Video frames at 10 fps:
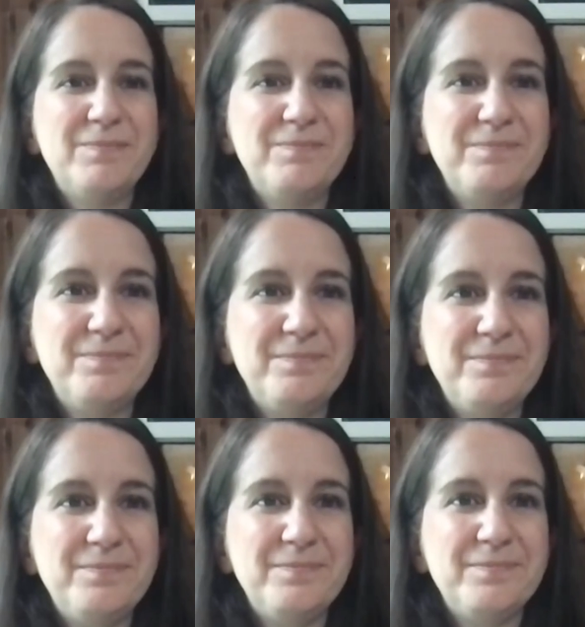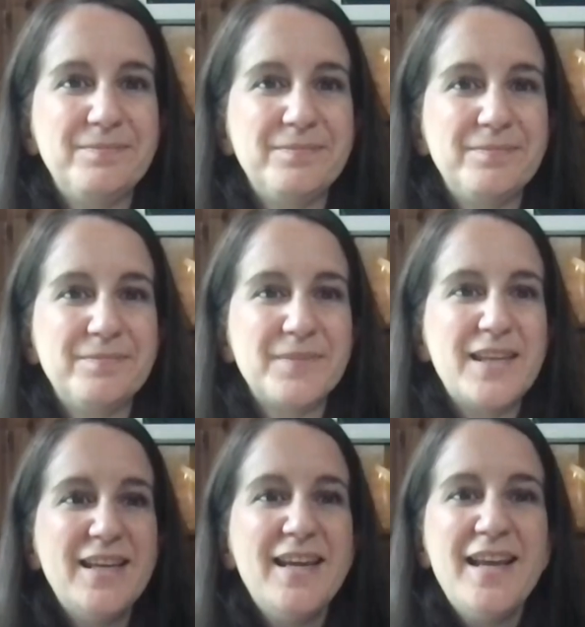Abram and Sarai go
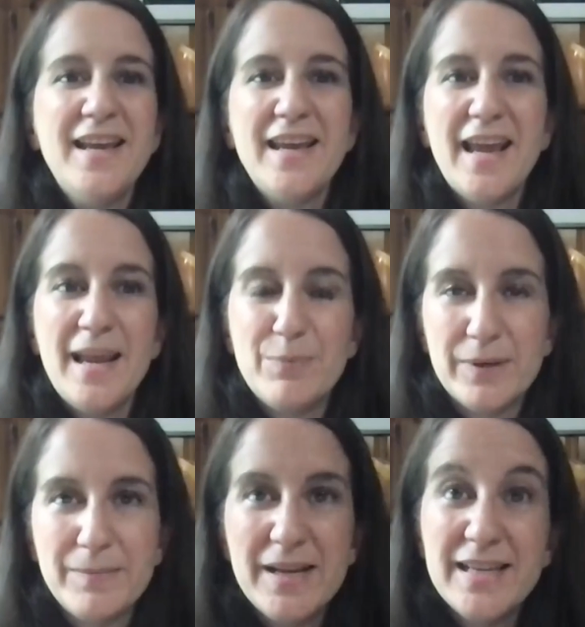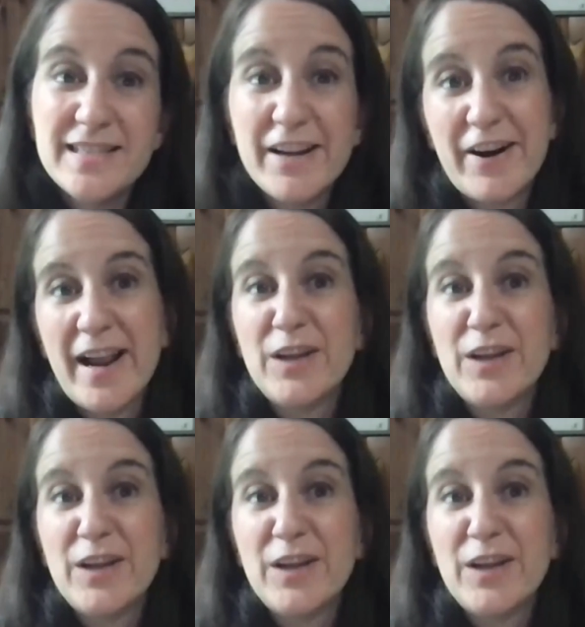on to have a lot more adventure